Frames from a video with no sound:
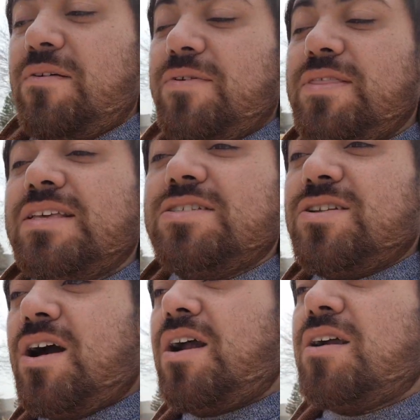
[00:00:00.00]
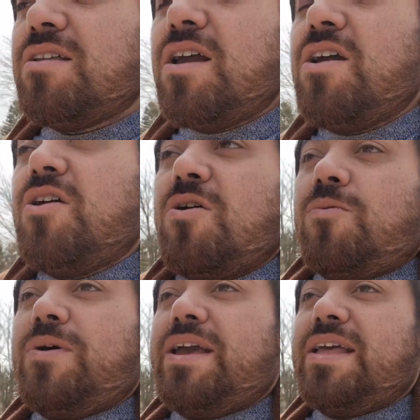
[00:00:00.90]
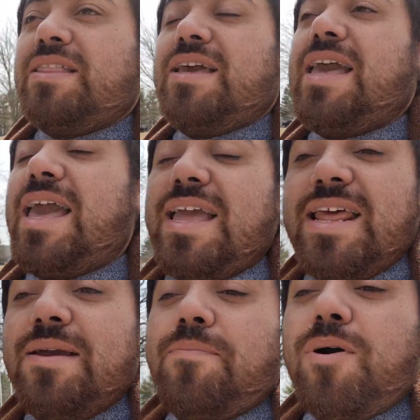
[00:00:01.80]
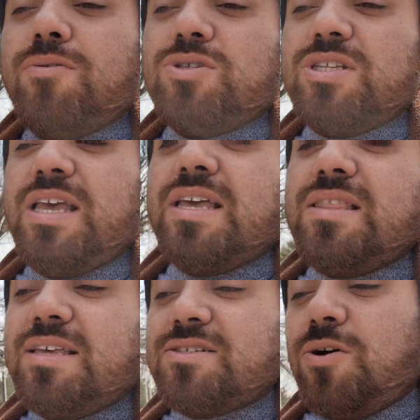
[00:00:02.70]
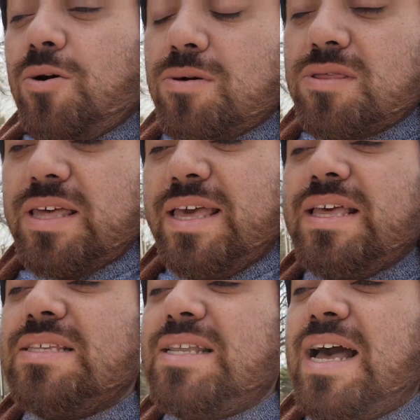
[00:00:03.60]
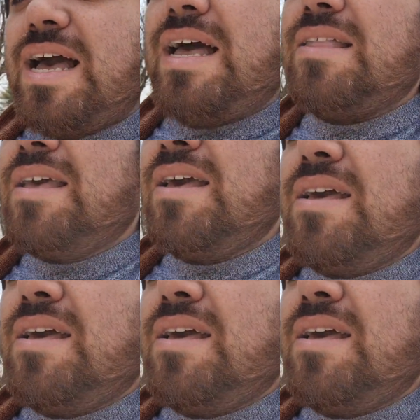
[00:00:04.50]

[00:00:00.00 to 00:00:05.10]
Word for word: everything started with Katie posting these whole things that